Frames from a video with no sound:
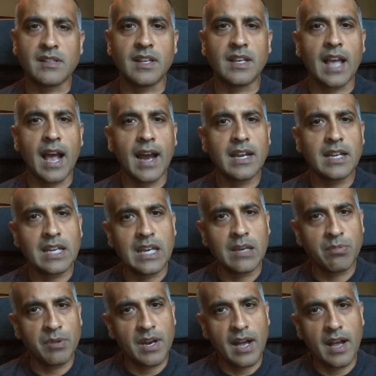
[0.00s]
The guy to
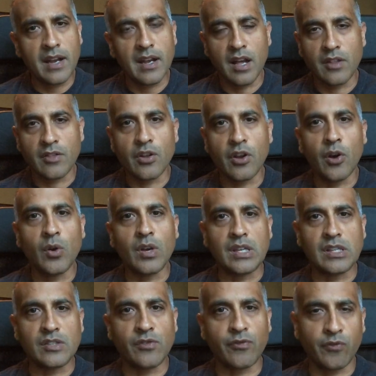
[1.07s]
keep an eye on, though,
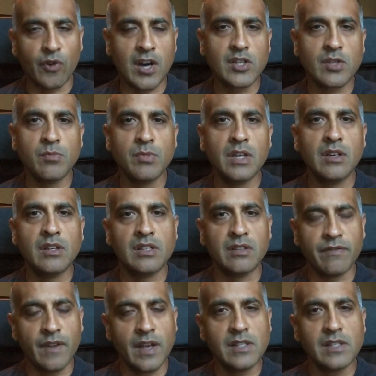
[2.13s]
is freshman
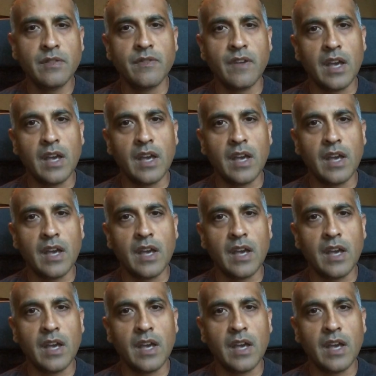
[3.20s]
defensive